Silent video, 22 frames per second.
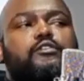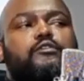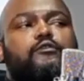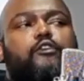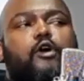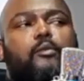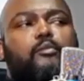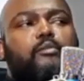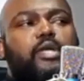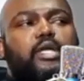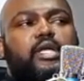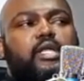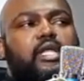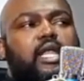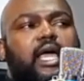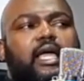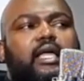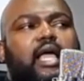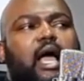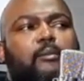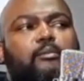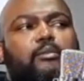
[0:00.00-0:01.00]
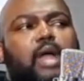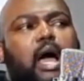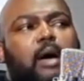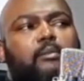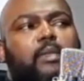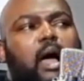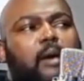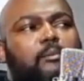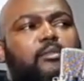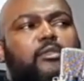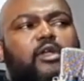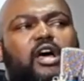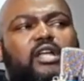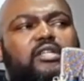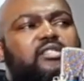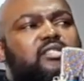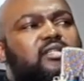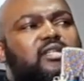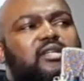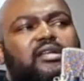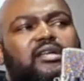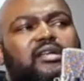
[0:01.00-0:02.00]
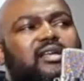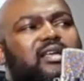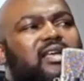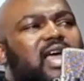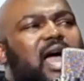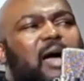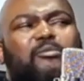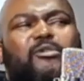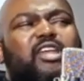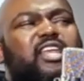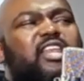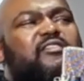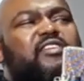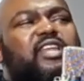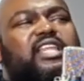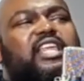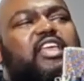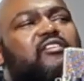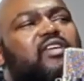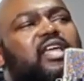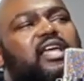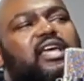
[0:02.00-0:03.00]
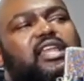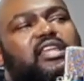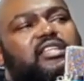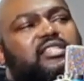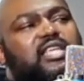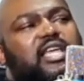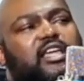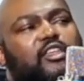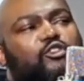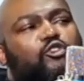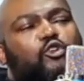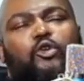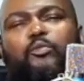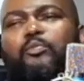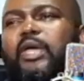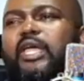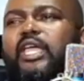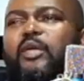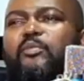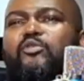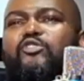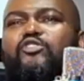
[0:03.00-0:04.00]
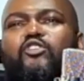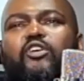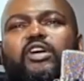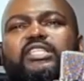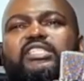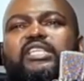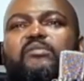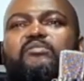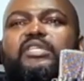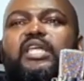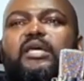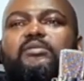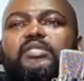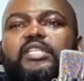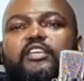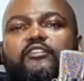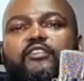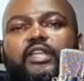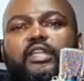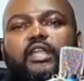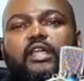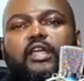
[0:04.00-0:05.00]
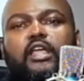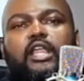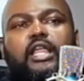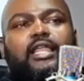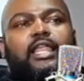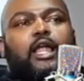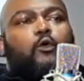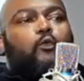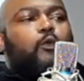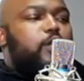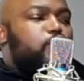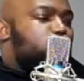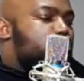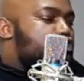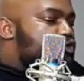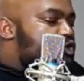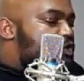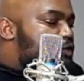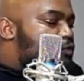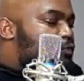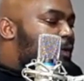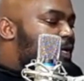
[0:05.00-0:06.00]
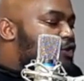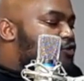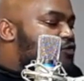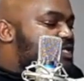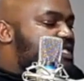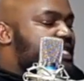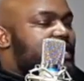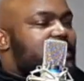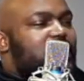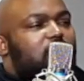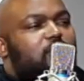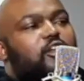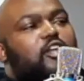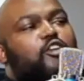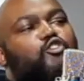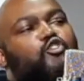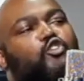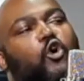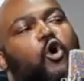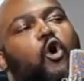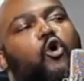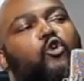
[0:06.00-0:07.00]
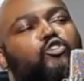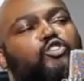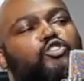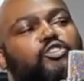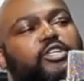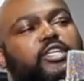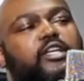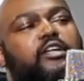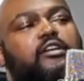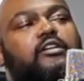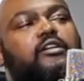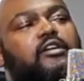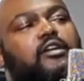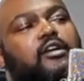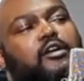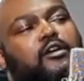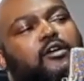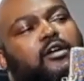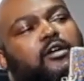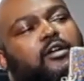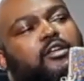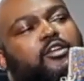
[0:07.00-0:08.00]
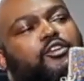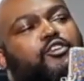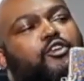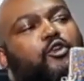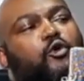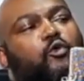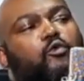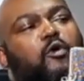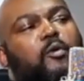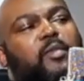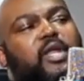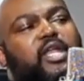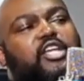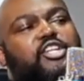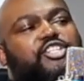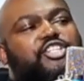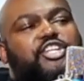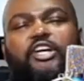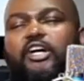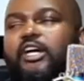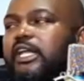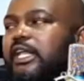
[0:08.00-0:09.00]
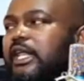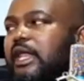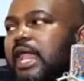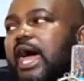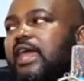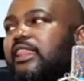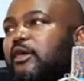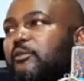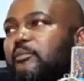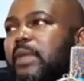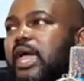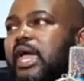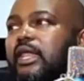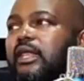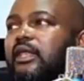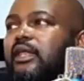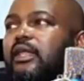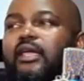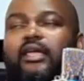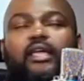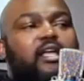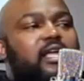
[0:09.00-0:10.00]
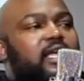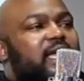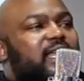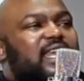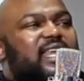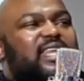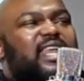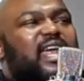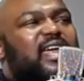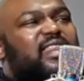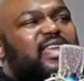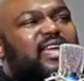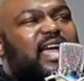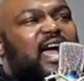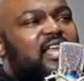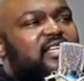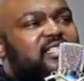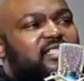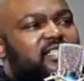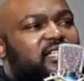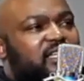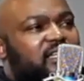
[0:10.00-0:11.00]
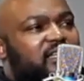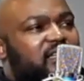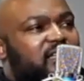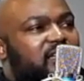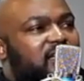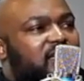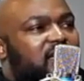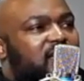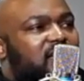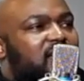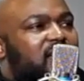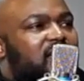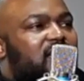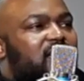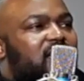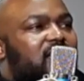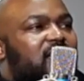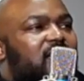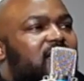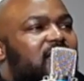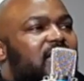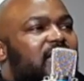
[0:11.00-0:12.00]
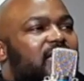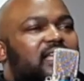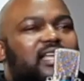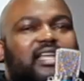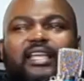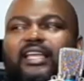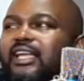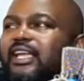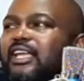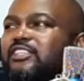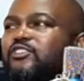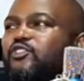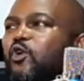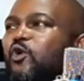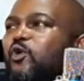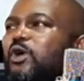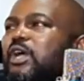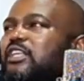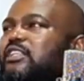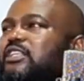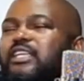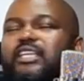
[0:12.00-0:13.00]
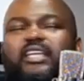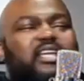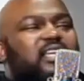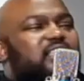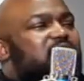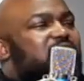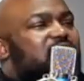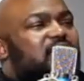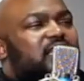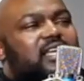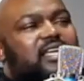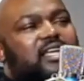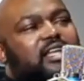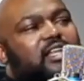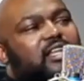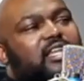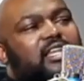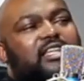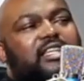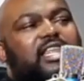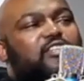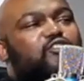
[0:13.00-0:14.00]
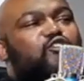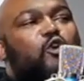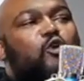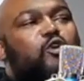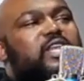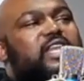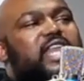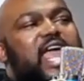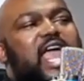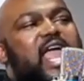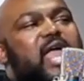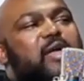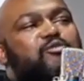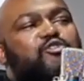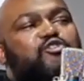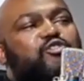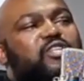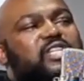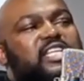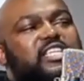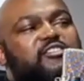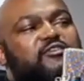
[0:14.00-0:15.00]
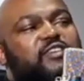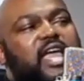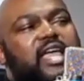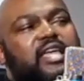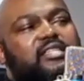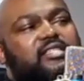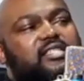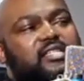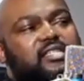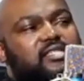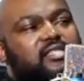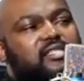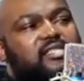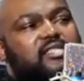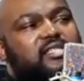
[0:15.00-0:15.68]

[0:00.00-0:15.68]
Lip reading: from me. I'm not even giving it a second thought. Biggie Bozoga, sometimes even when you send out a drone to kill, women and children and other men in another country, there's no names to these faces.